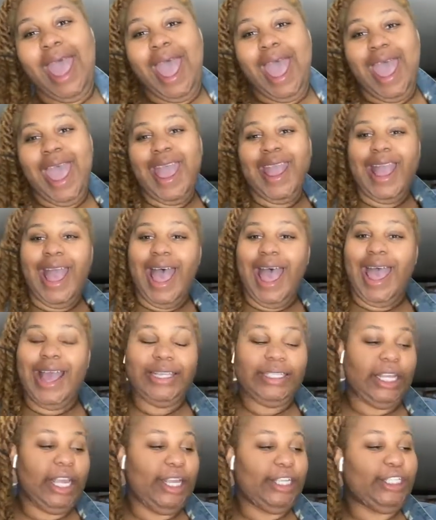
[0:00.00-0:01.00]
Hey
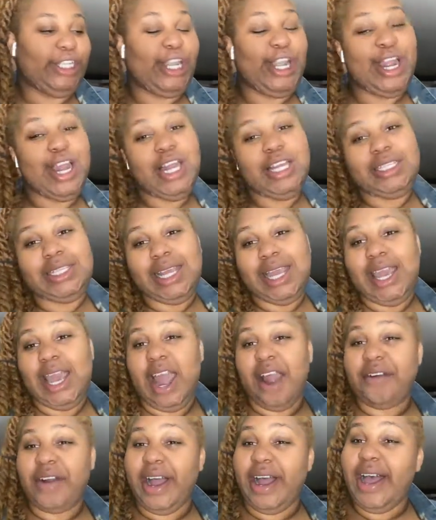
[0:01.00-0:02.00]
guys, it's your girl
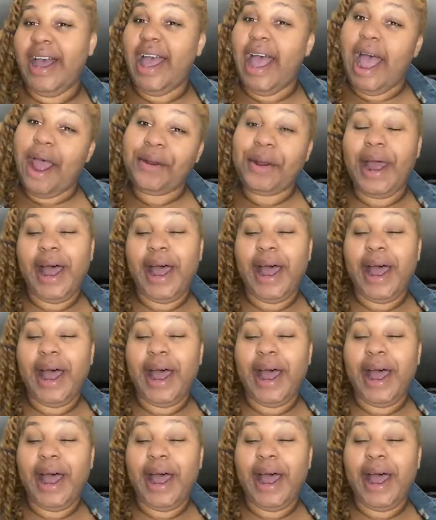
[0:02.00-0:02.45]
Ciara, and